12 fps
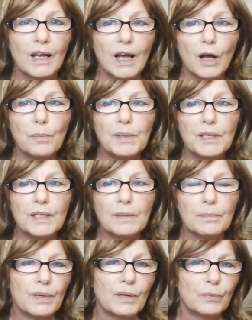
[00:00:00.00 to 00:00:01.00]
I'll
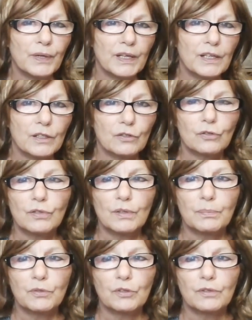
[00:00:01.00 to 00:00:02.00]
begin by reading
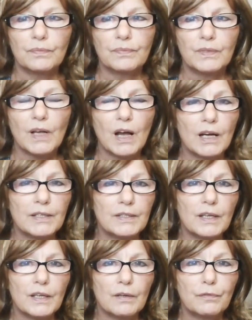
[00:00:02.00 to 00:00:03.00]
Scripture.
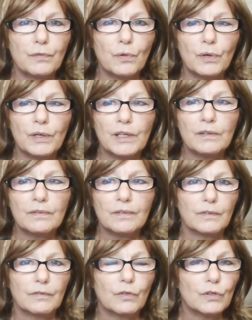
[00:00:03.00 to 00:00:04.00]
Isaiah 40,
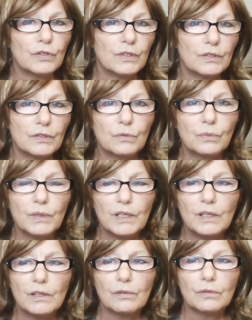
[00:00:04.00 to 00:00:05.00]
verses
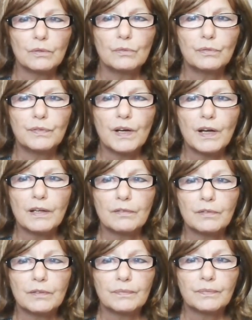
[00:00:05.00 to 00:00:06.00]
3 through 5.